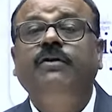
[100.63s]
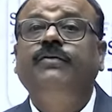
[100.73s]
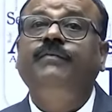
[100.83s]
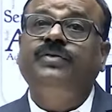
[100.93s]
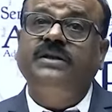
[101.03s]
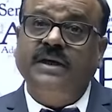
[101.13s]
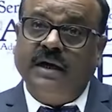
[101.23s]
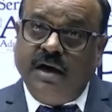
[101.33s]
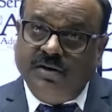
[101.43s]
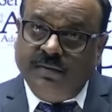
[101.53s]
fifth is
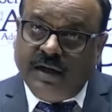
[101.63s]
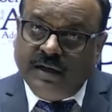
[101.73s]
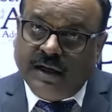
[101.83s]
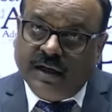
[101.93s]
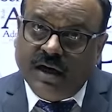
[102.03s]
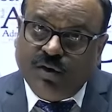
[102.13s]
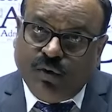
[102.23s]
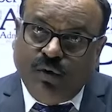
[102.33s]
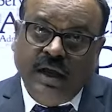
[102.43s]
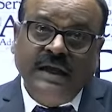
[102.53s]
accountability and
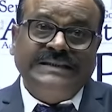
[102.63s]
control,